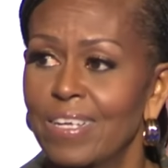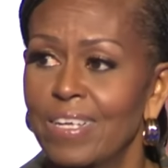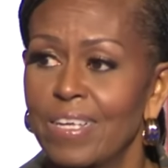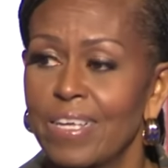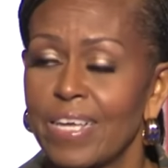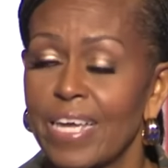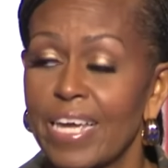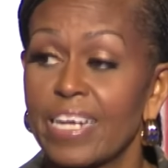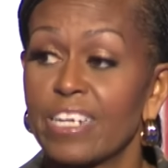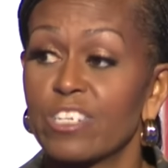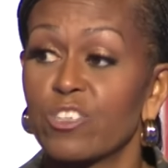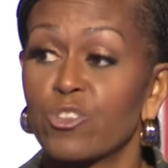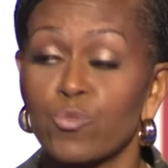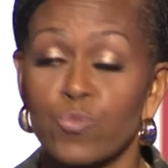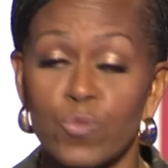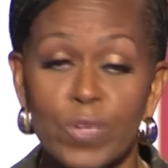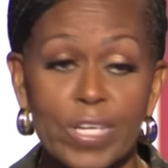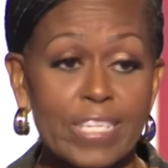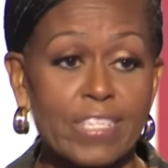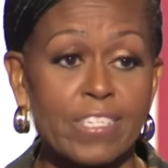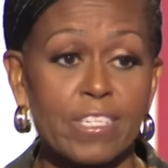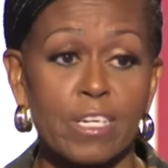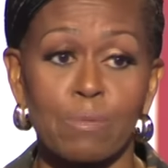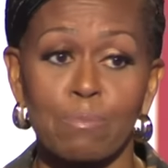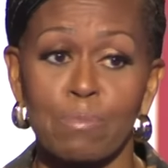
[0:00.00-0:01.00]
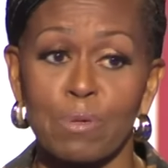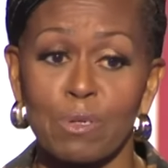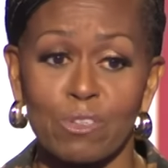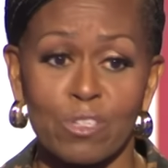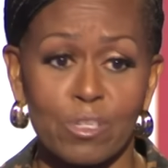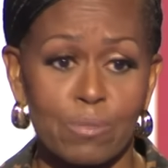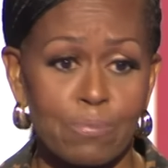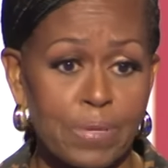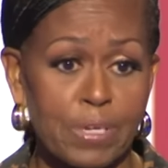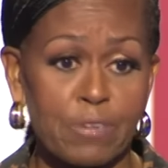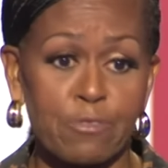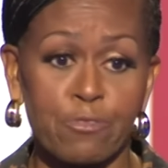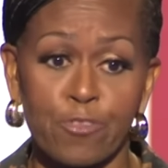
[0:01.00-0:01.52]
It is reasonable to
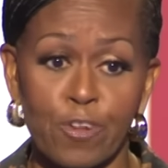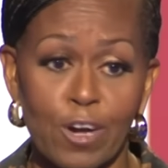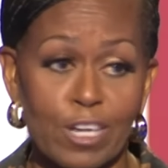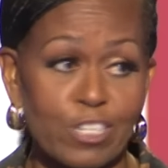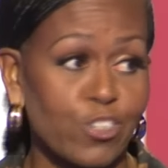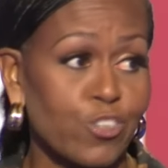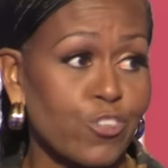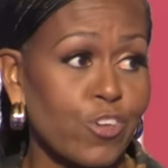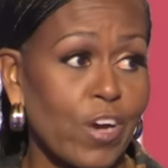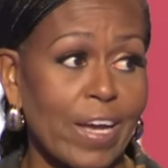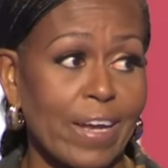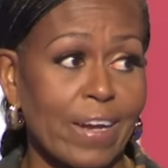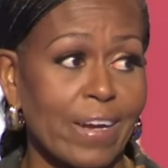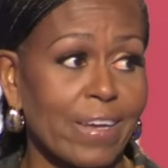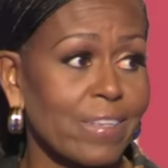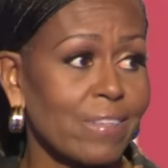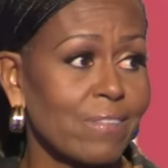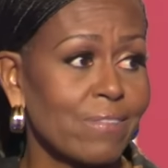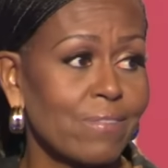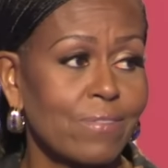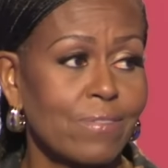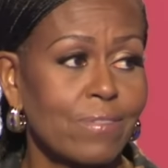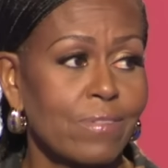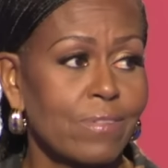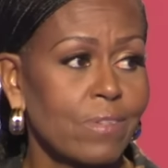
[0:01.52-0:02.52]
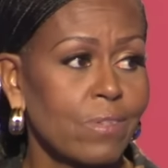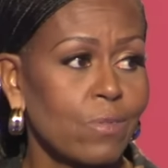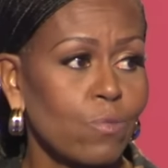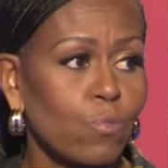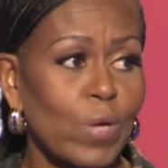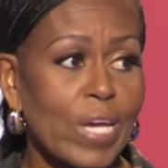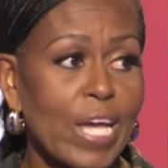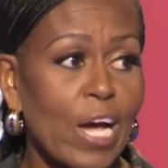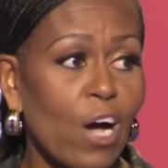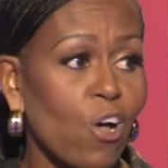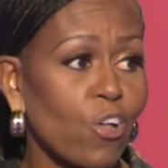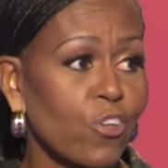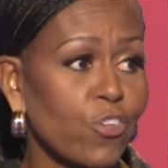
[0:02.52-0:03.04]
be frustrated.
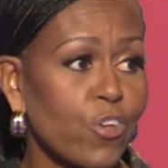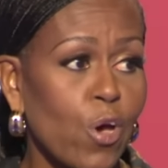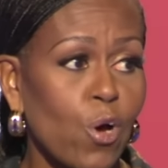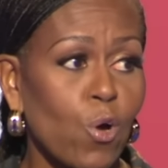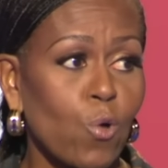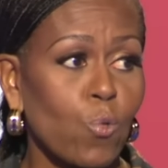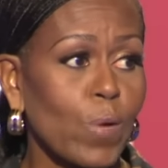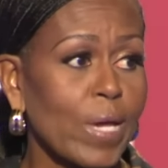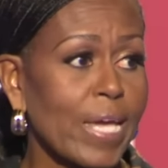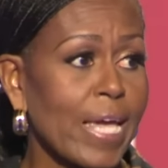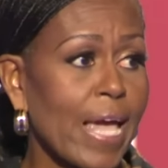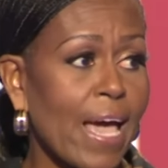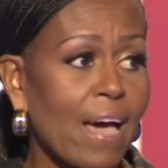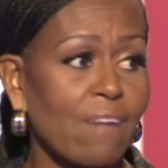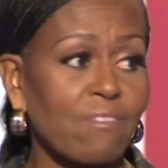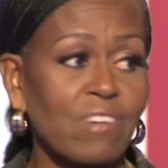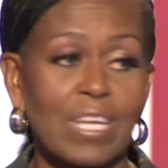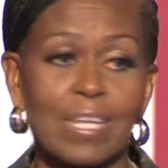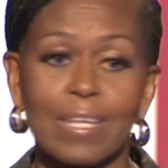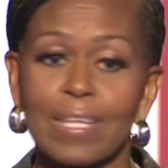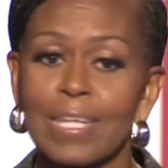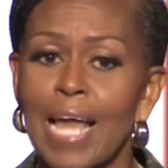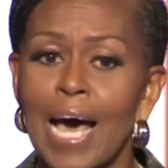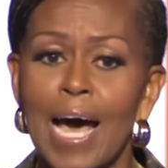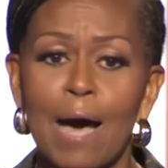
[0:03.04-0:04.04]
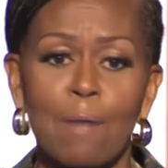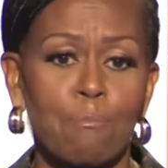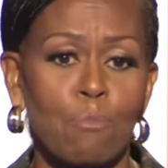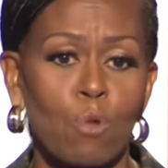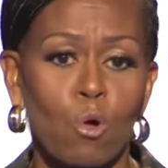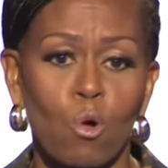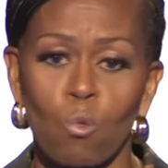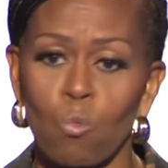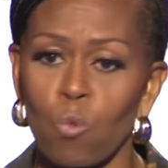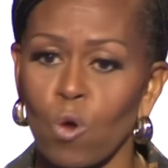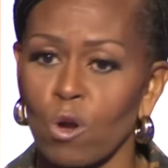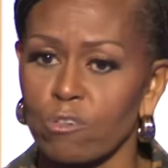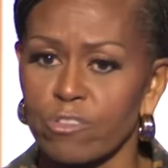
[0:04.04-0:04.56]
We all know we have a lot
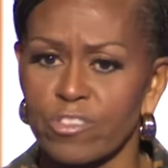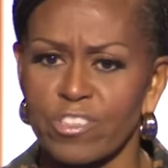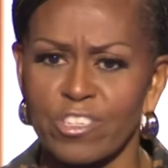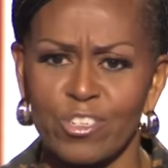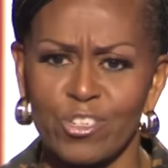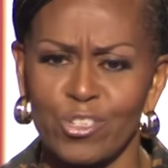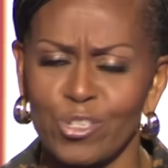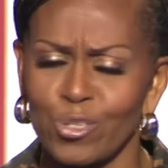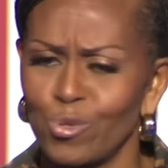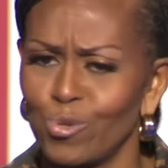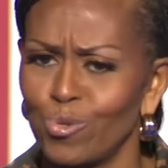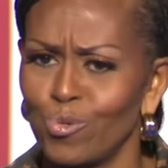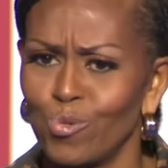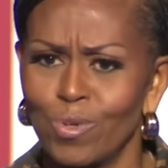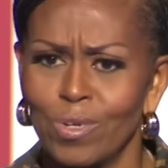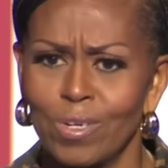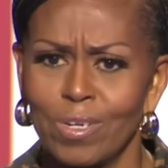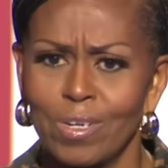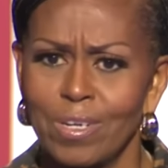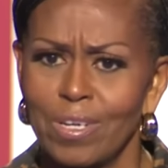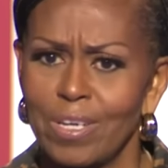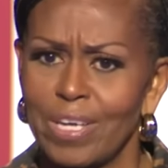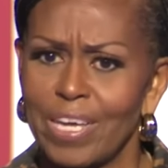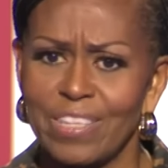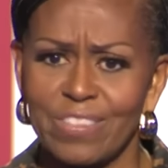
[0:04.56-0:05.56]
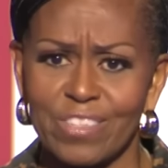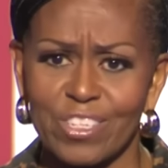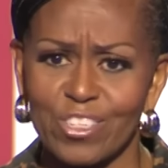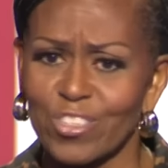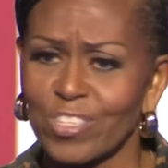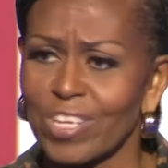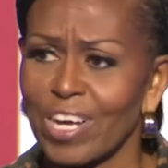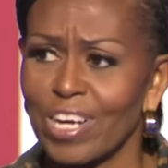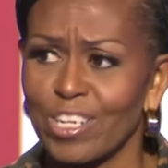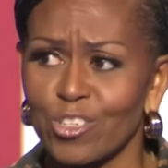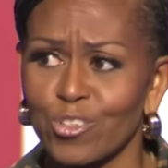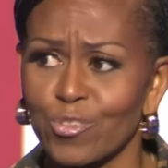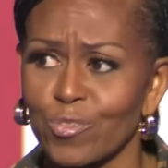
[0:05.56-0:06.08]
more work to do in this
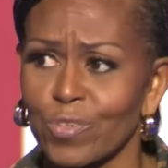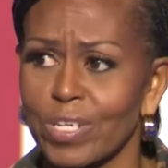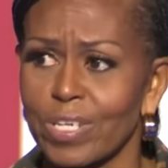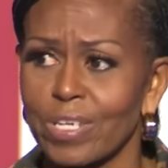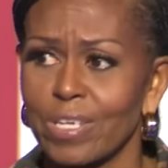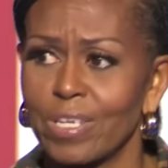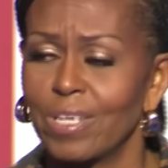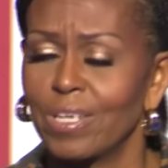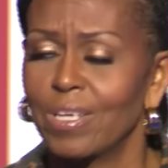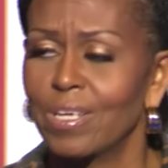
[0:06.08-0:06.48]
country.